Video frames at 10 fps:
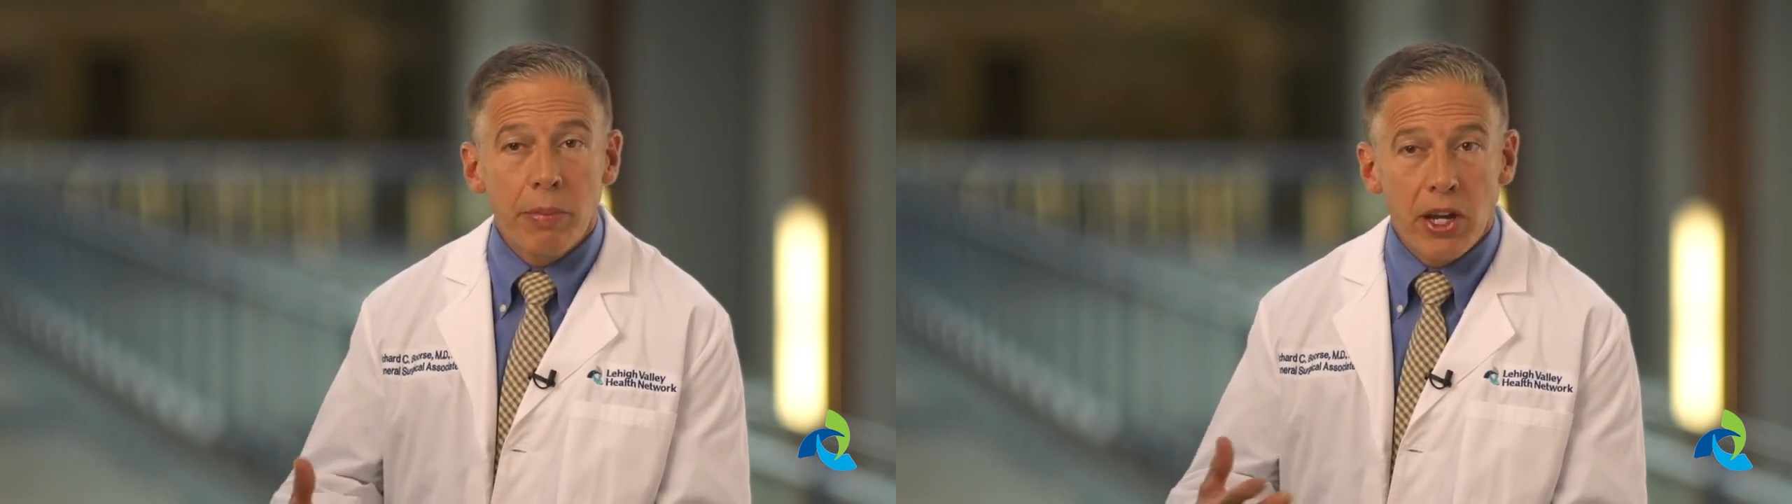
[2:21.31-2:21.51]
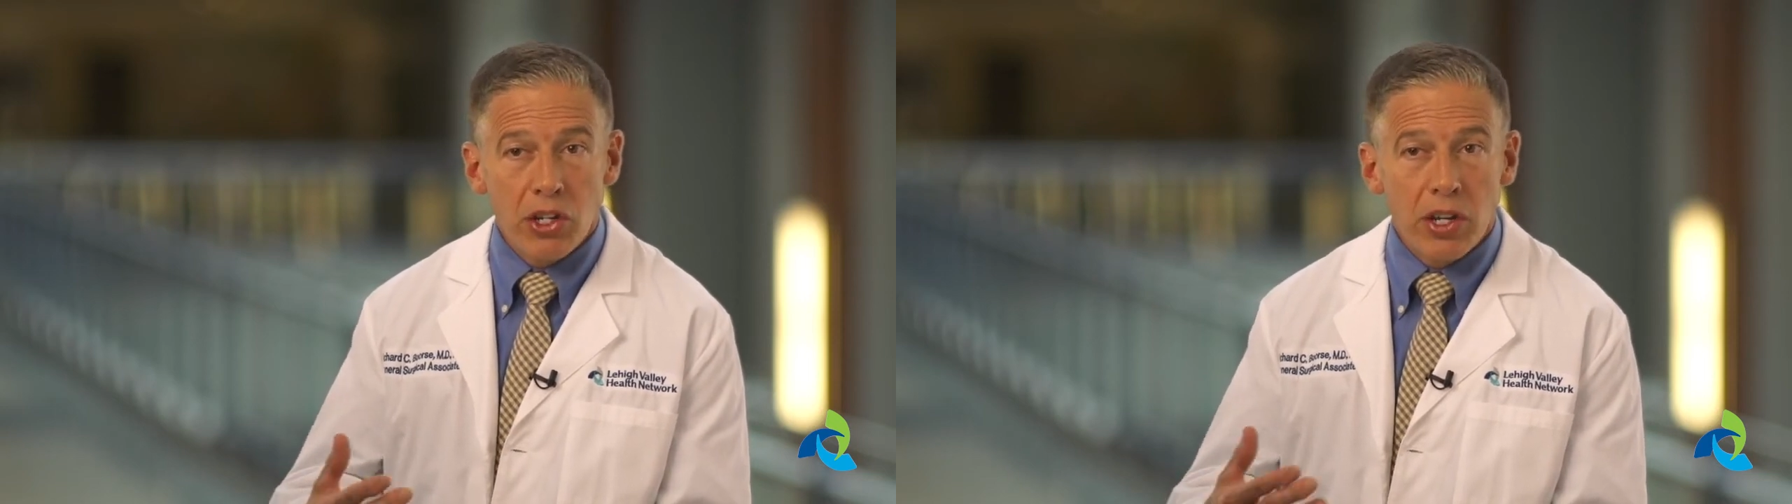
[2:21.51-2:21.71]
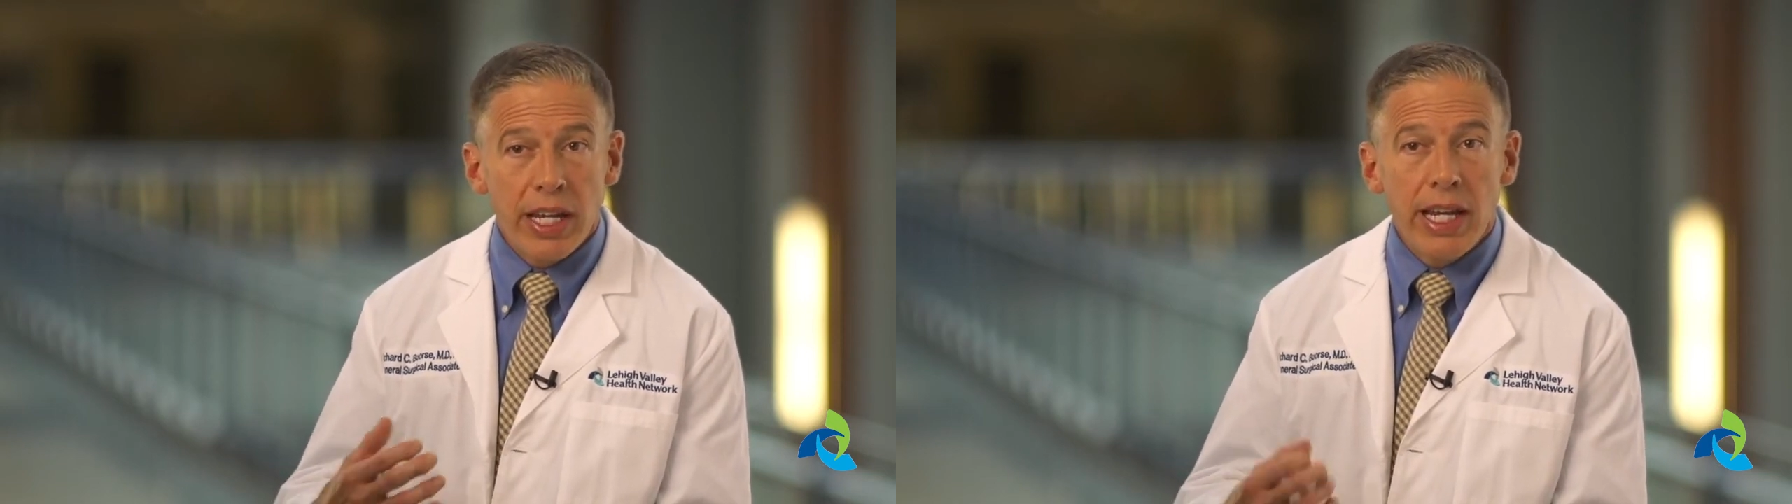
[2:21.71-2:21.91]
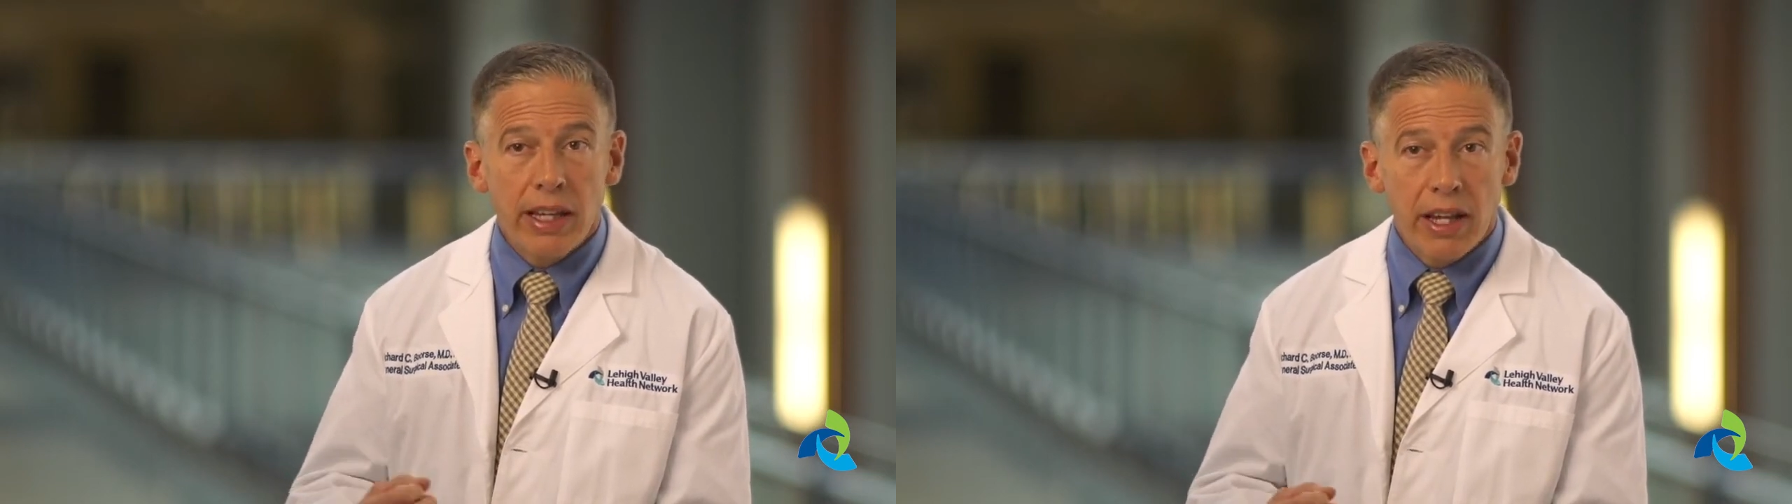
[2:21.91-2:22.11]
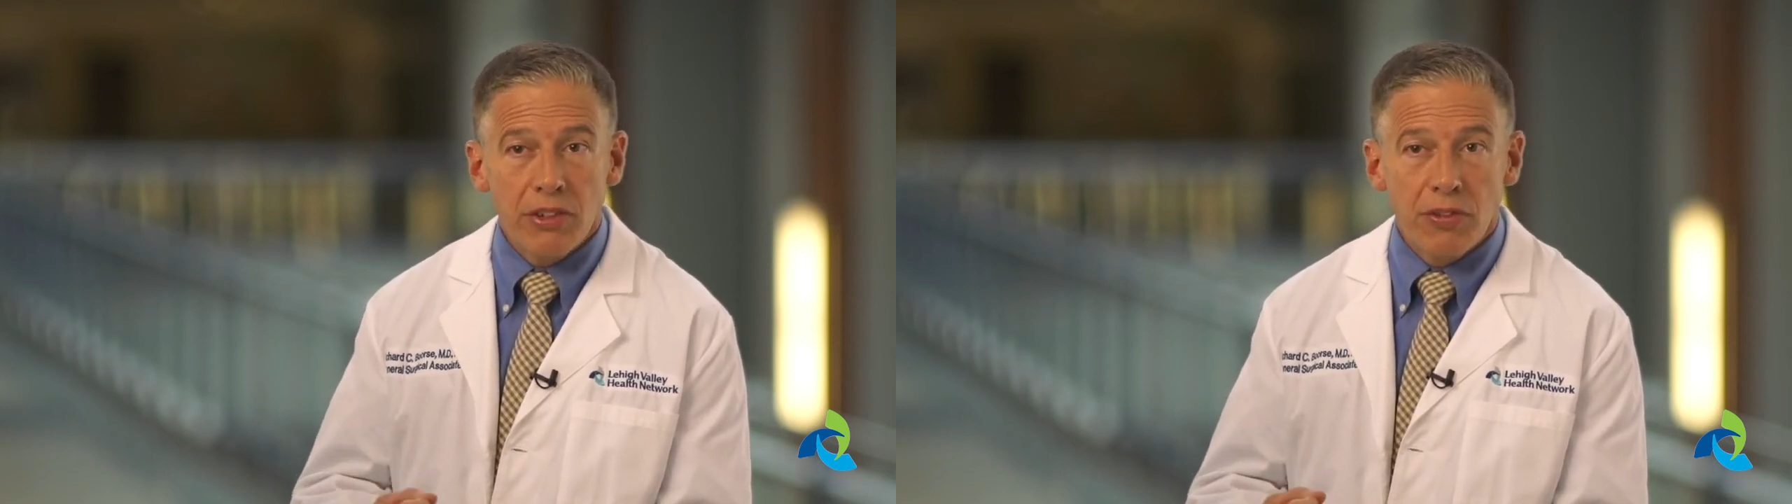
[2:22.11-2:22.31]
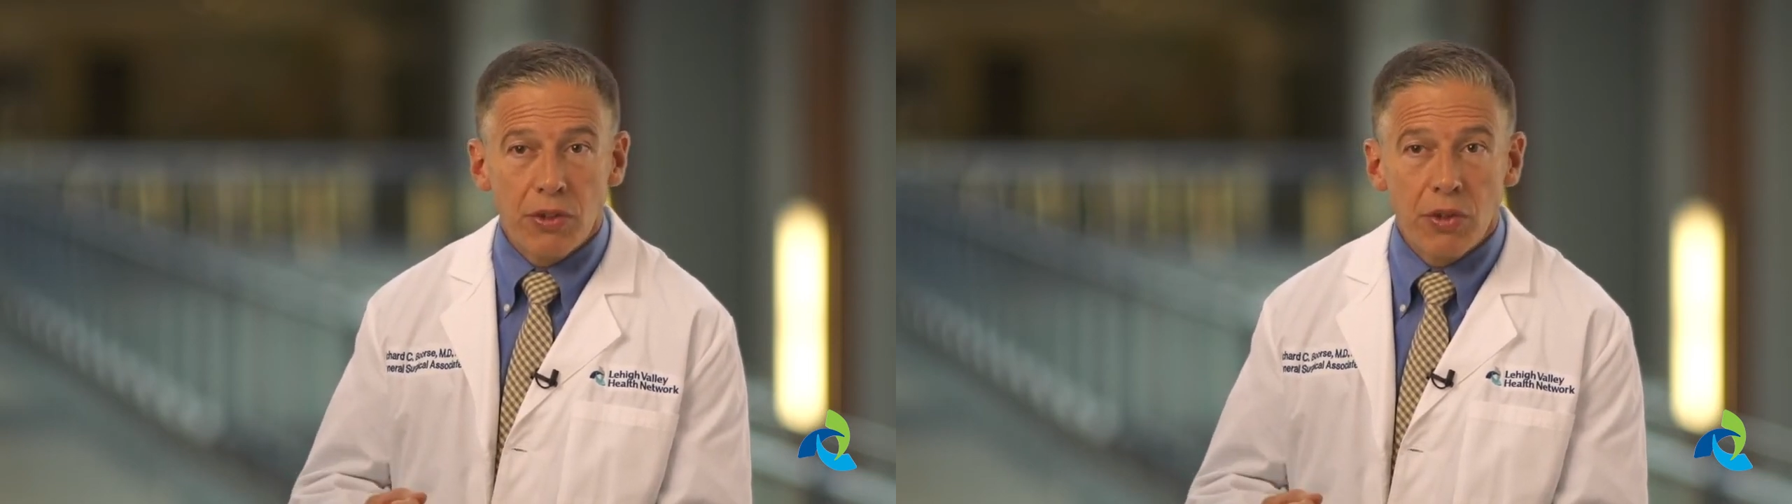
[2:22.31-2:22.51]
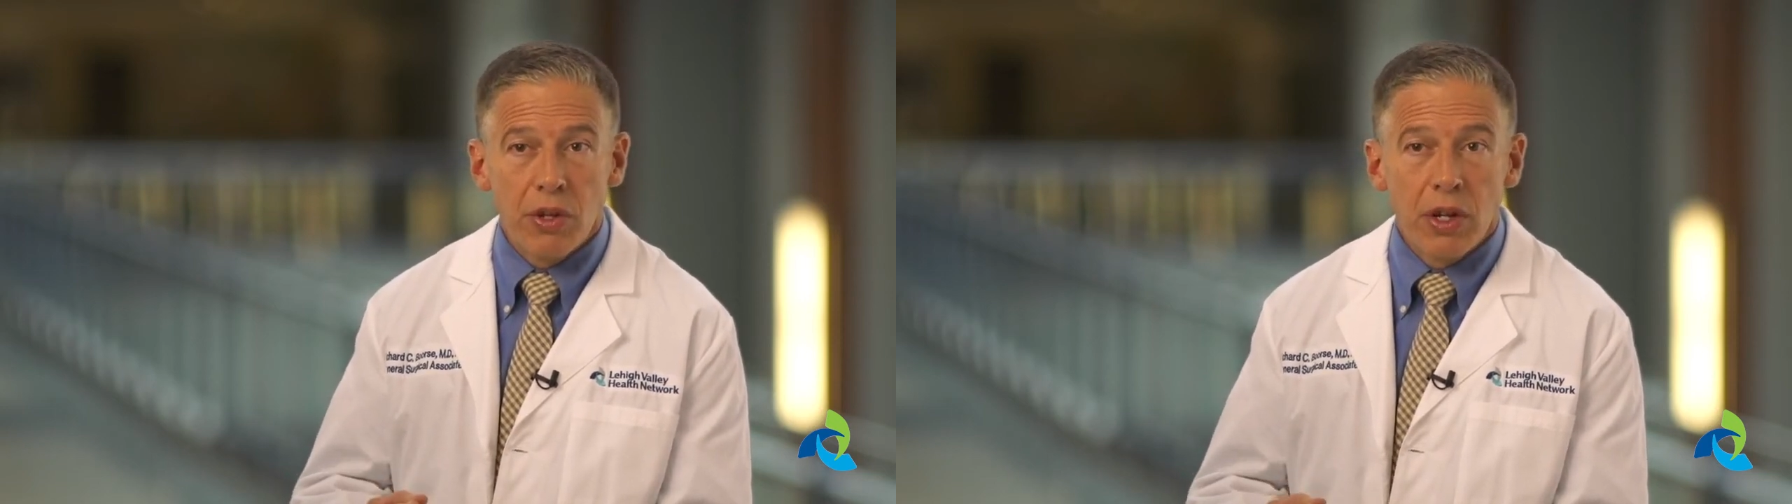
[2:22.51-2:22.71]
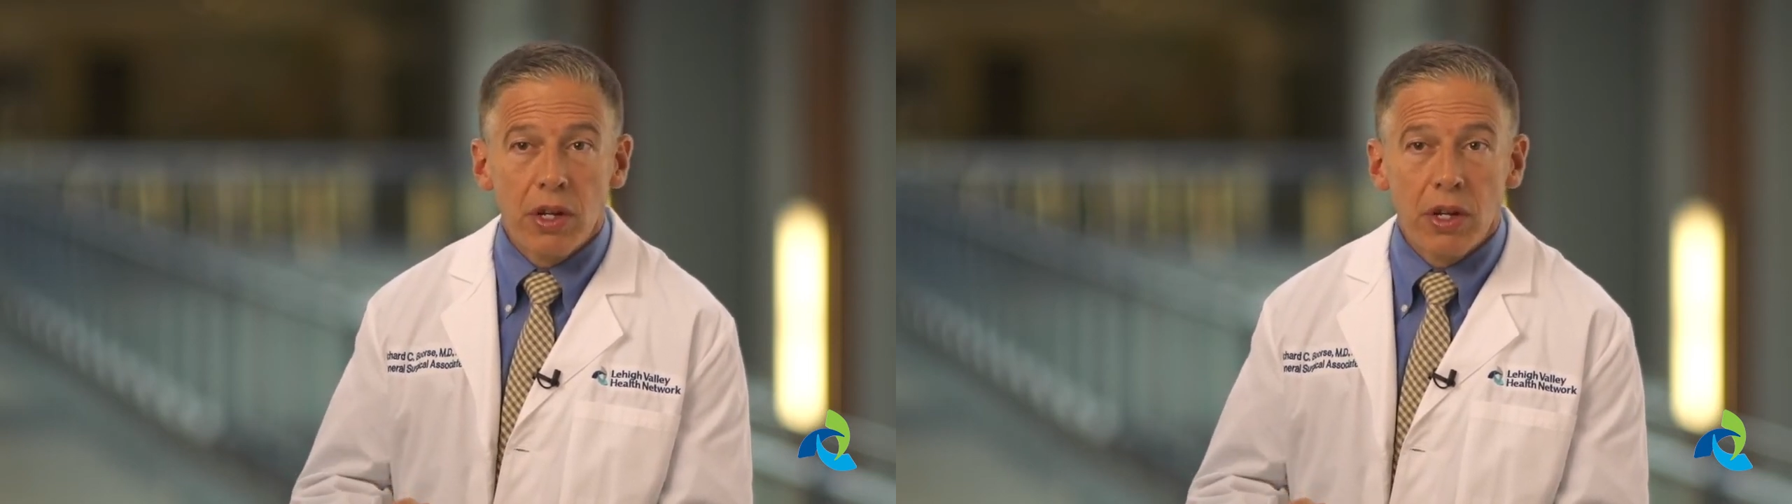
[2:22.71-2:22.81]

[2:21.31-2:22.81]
patient eat less food.